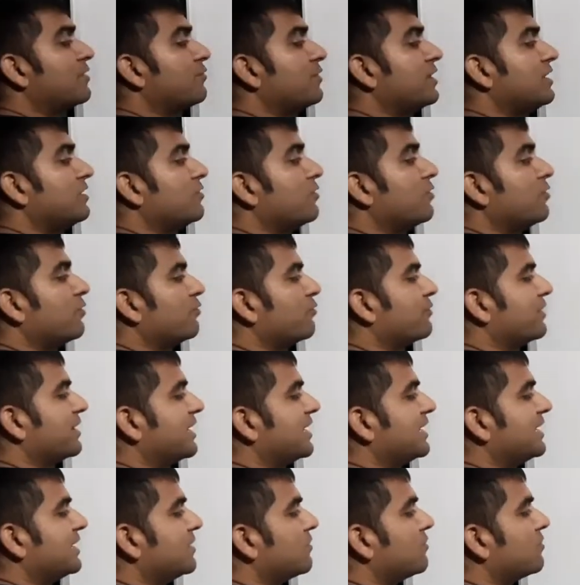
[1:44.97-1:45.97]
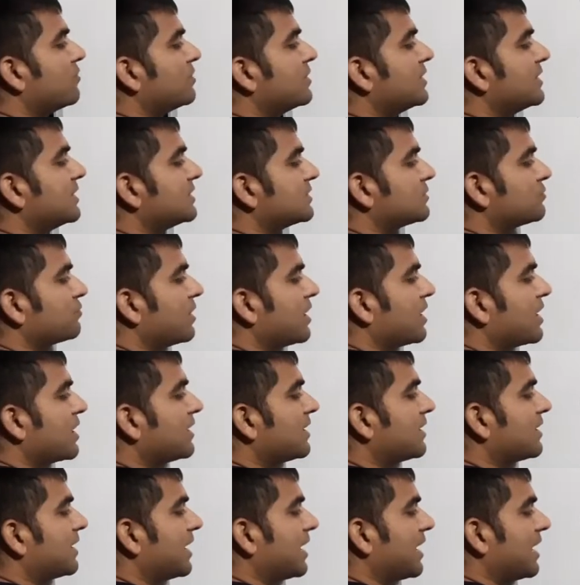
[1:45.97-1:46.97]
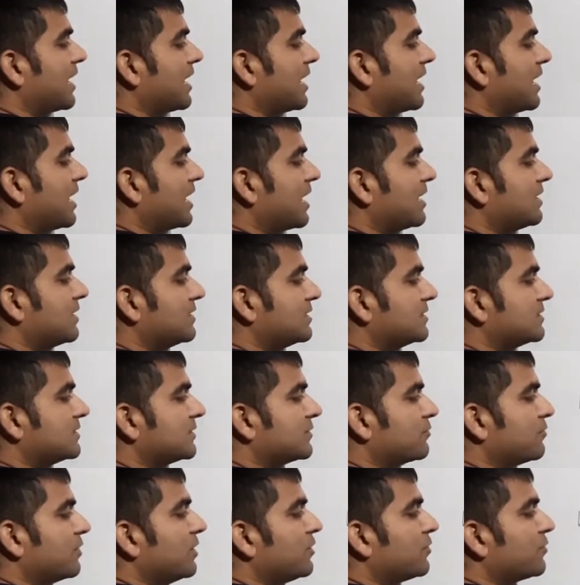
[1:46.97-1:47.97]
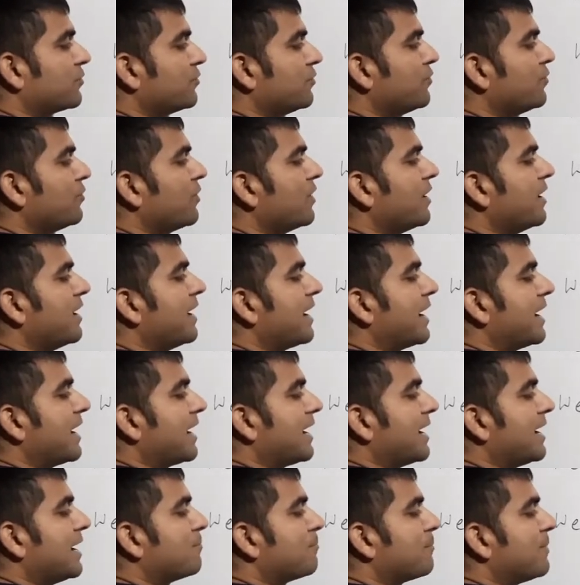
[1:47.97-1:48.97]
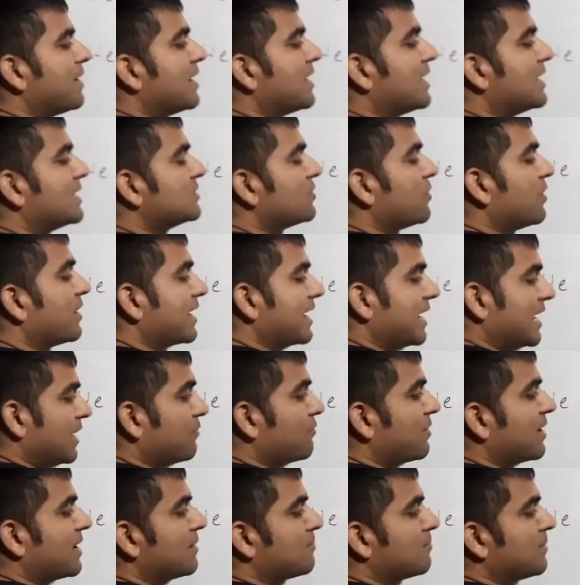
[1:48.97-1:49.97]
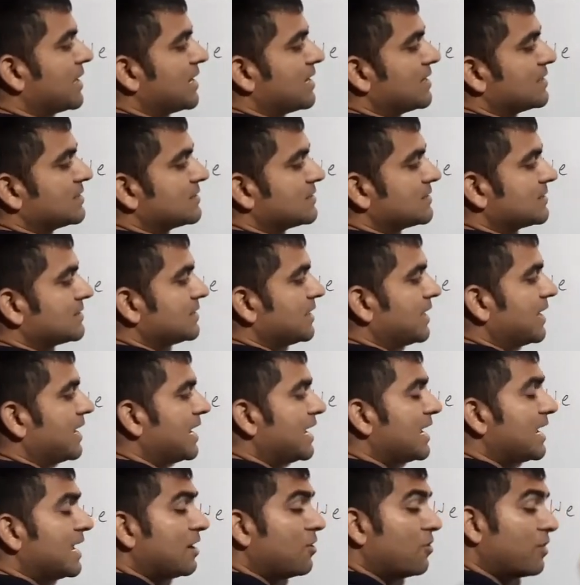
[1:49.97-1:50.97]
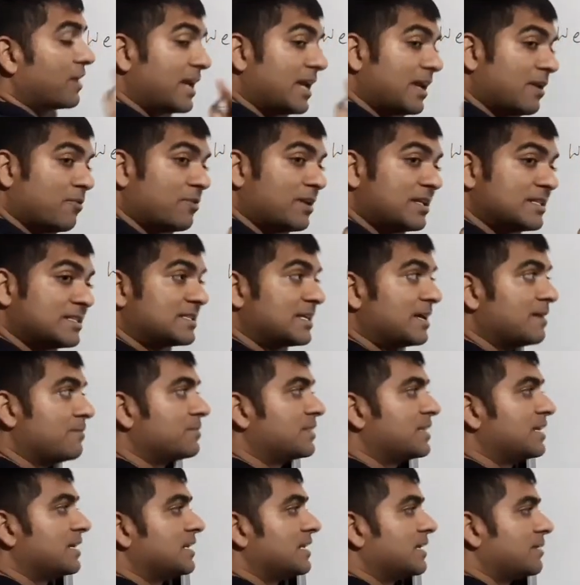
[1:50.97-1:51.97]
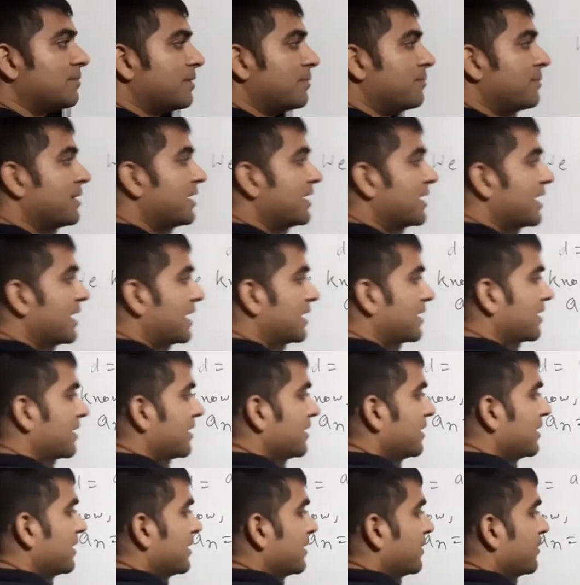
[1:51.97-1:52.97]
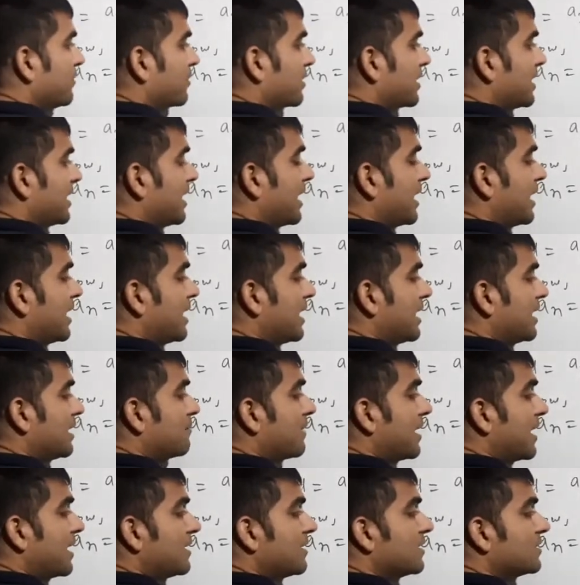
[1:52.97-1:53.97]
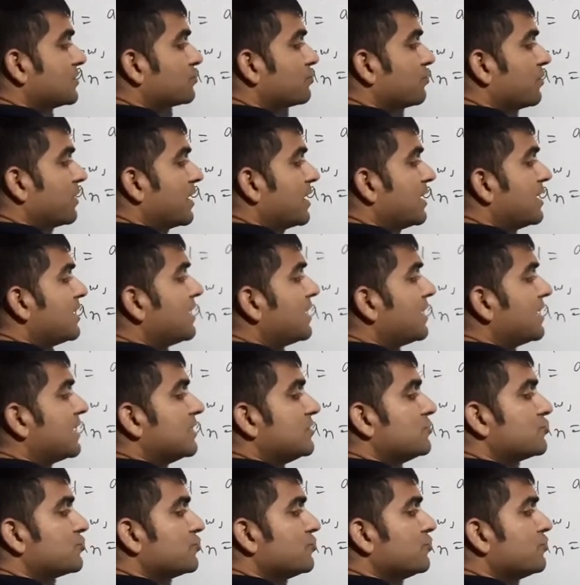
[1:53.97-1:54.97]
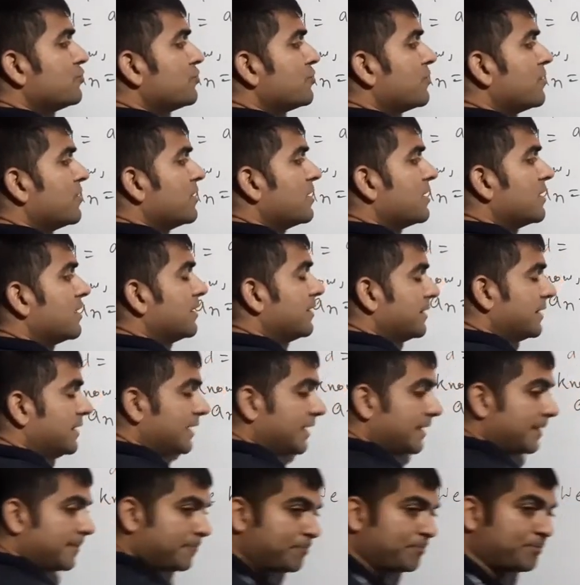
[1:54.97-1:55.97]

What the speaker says: we know. We know this what? an is equal to a plus or a1 plus a or a1, same thing. Remember that. Okay, n minus 1 into d.